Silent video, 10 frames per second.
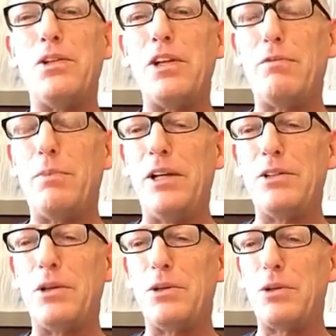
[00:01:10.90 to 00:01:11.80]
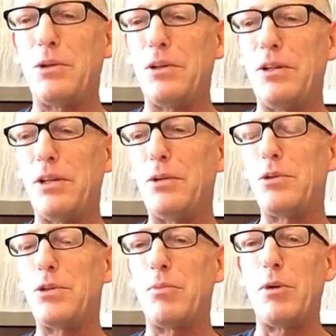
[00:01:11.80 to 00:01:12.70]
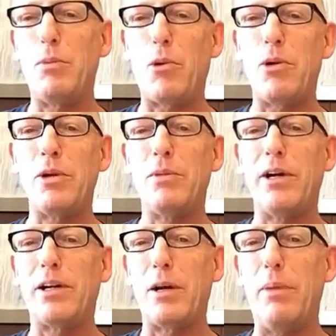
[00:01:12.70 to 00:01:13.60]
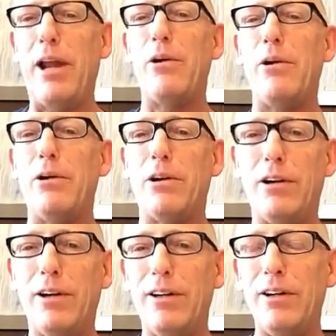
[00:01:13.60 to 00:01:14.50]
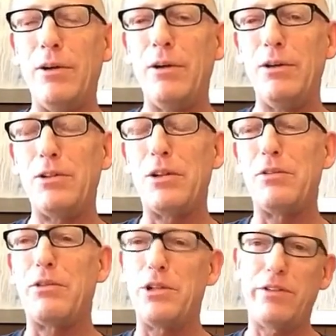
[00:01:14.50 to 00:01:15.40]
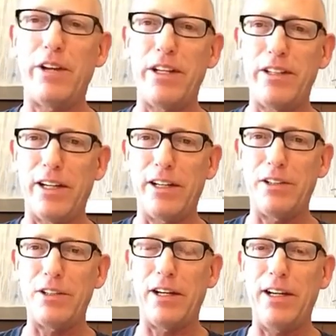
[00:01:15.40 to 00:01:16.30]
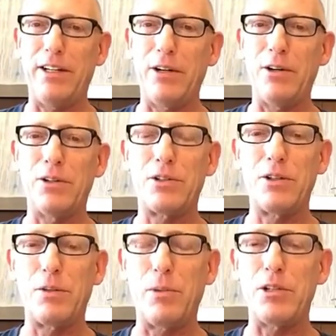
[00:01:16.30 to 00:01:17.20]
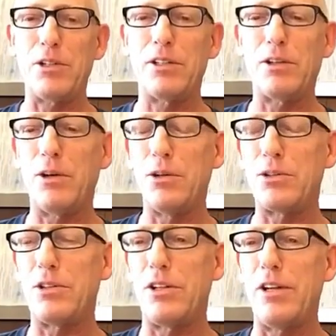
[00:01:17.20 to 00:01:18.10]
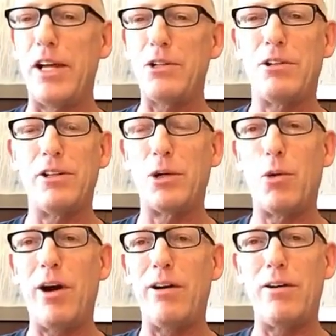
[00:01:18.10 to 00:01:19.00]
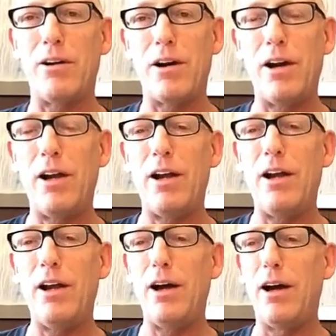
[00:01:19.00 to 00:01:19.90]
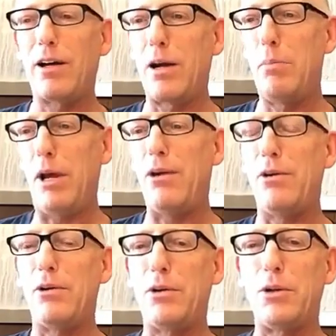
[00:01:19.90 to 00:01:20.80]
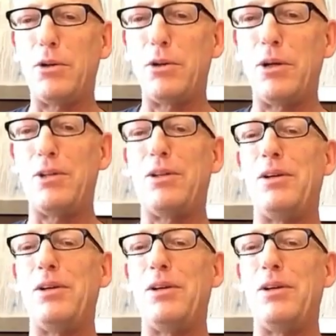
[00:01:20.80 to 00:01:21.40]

Jeff Bezos, that there was some reporting by a competitor. So the first funny thing is that the president calls the National Enquirer a competitor to the...